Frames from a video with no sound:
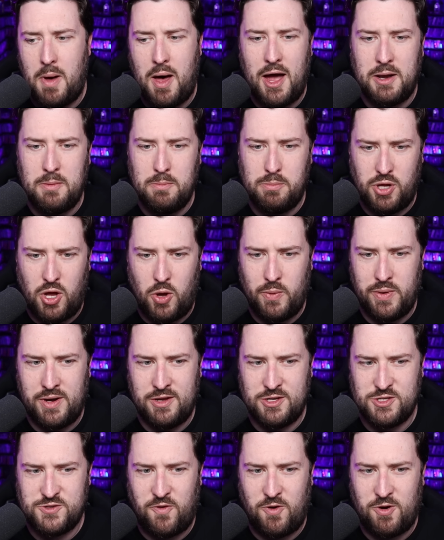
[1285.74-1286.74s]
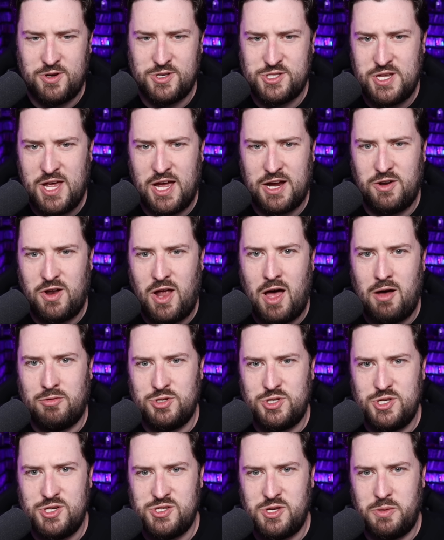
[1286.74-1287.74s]
mind blowing as far as
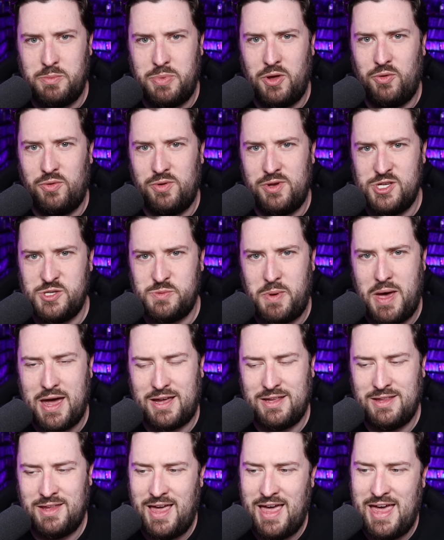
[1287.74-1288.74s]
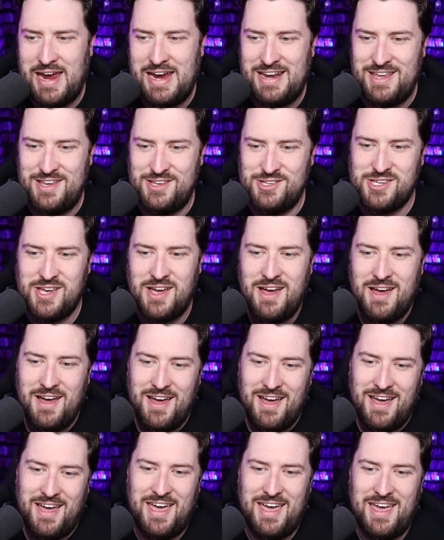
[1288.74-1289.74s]
technology's abilities back in the 80s
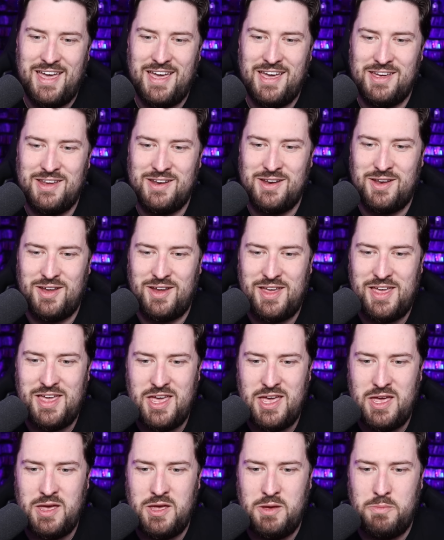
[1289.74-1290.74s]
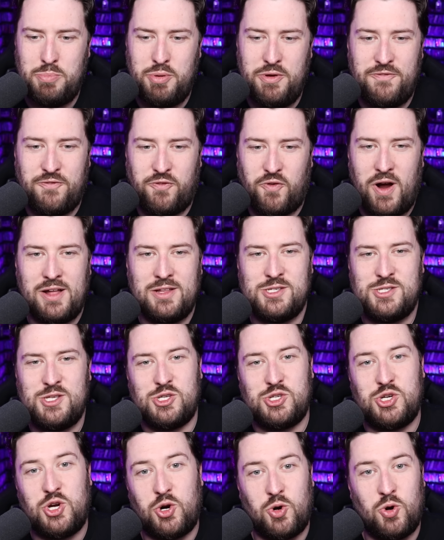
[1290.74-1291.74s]
and he befriends
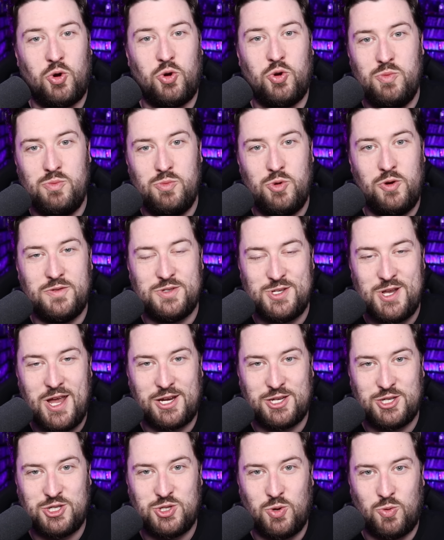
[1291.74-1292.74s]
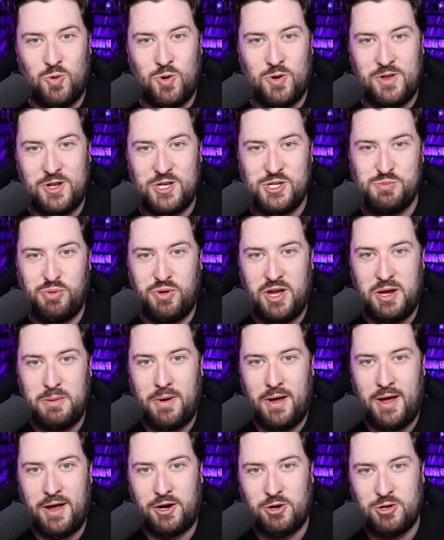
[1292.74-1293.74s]
this girl who moves next door that is played
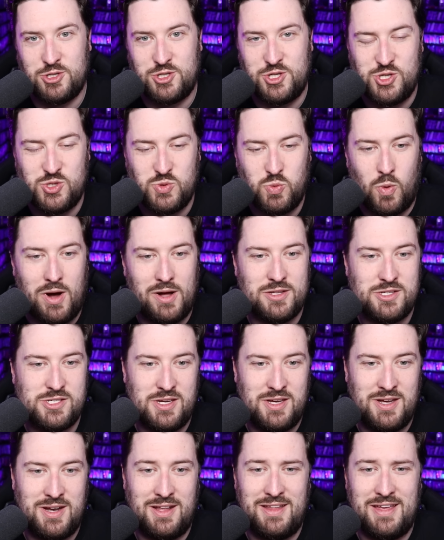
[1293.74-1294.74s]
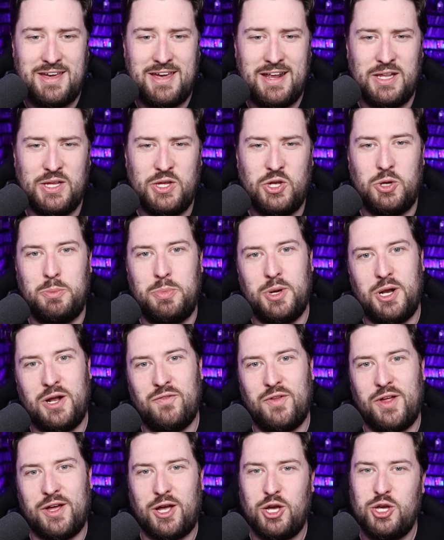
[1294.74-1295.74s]
by Kristy Swanson, and they get a little bit
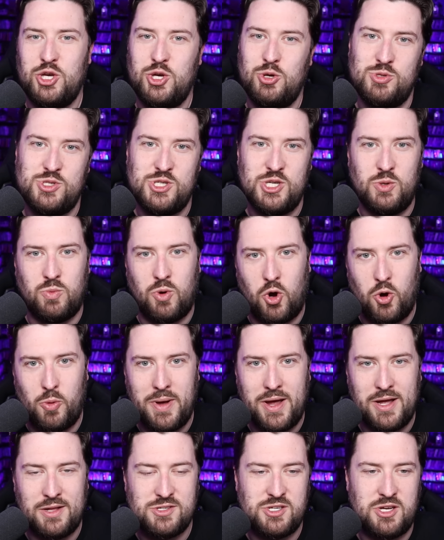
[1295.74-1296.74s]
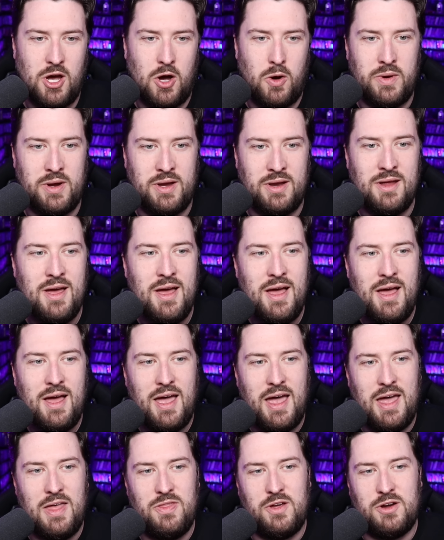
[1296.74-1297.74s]
of like a cutesy romance going.
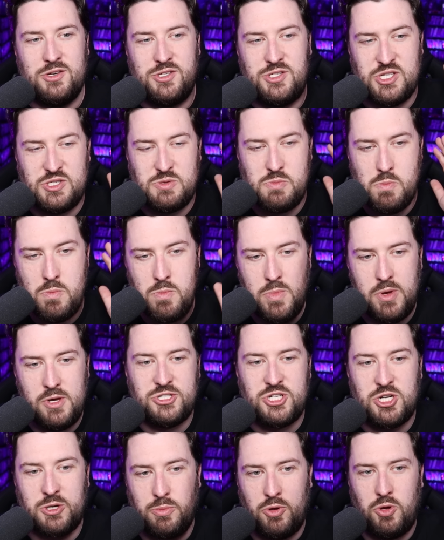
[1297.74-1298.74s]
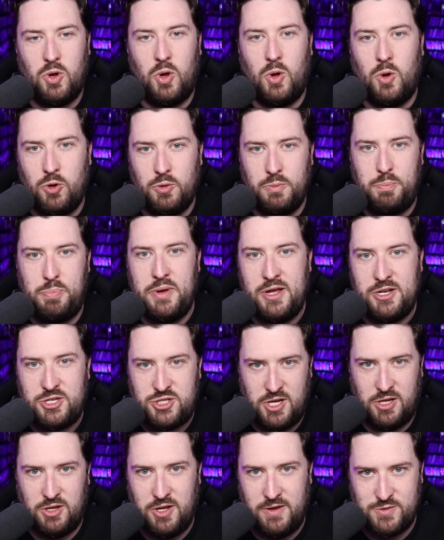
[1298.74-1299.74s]
And there's this miserable old bitch
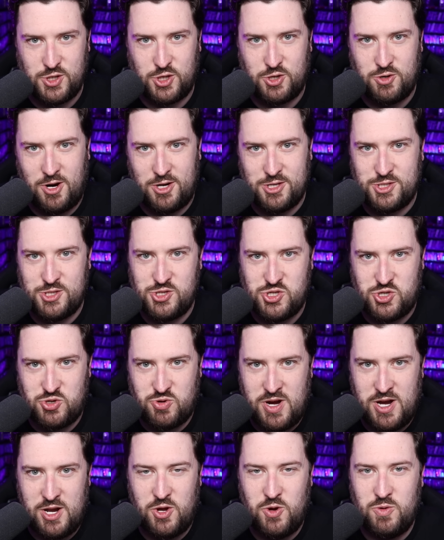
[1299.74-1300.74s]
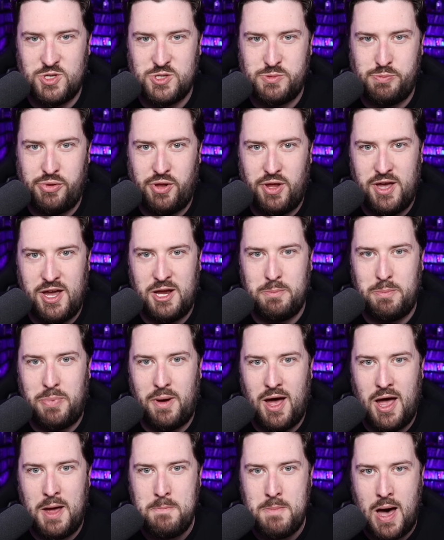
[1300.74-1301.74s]
that lives across the street who is played
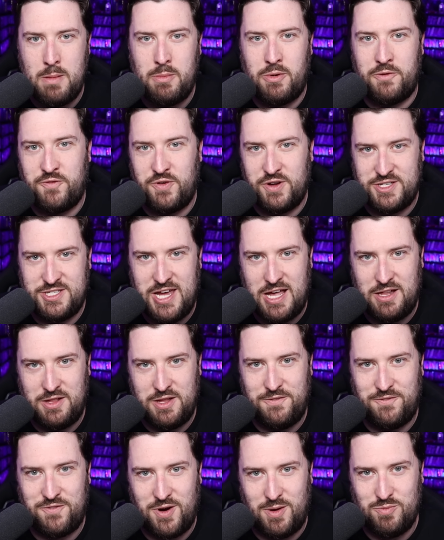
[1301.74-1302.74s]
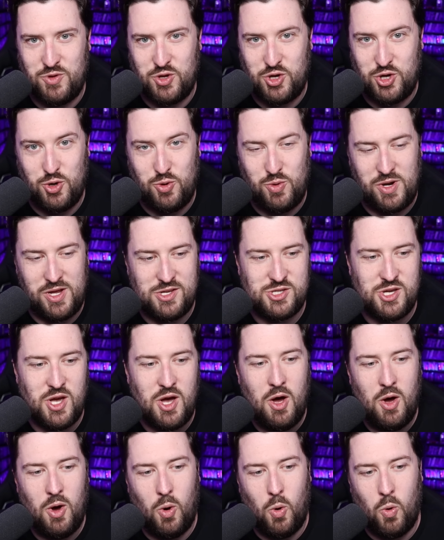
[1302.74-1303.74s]
by Mama Fratelli from The Goonies,
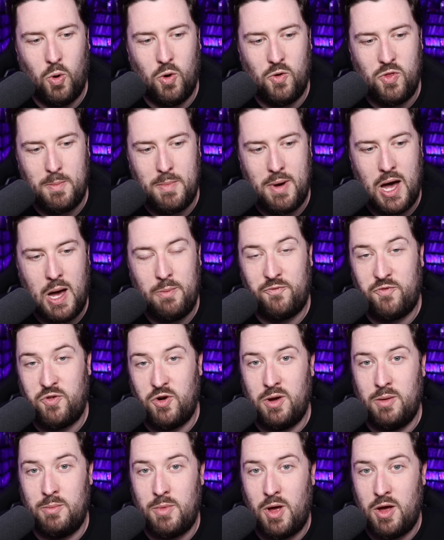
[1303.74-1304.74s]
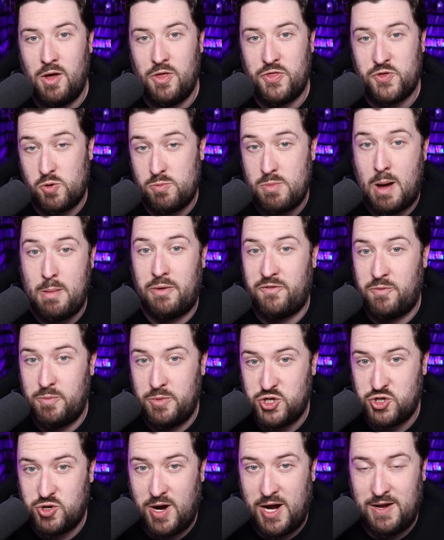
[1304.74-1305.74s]
or the mom from uh, Throw Momma from
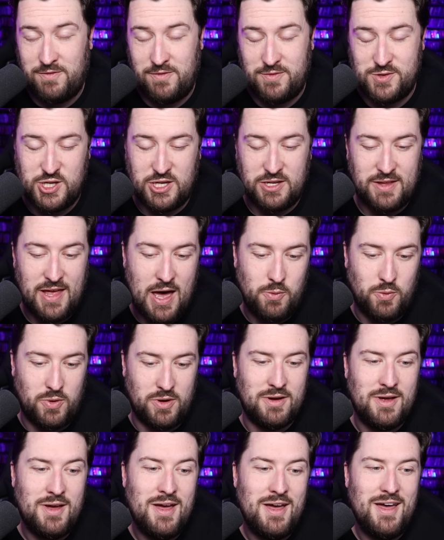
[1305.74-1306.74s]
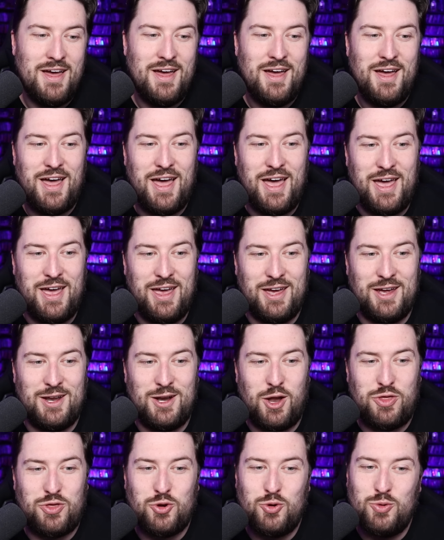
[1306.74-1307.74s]
the Train, if you've seen that one.
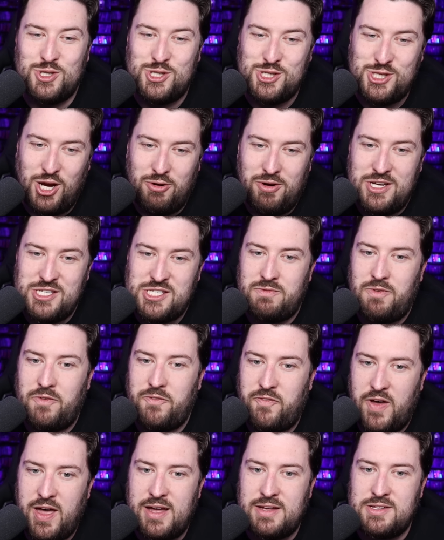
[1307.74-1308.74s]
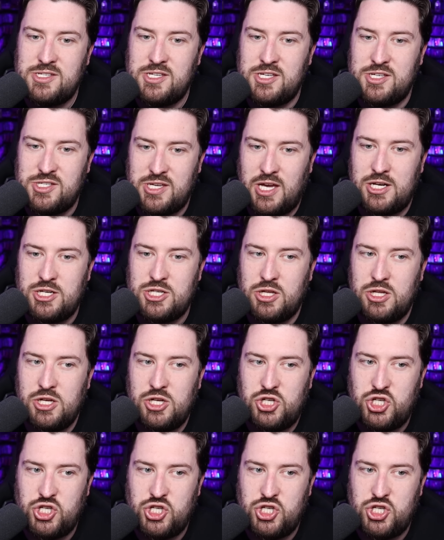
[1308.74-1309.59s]
And through a series of events, essentially,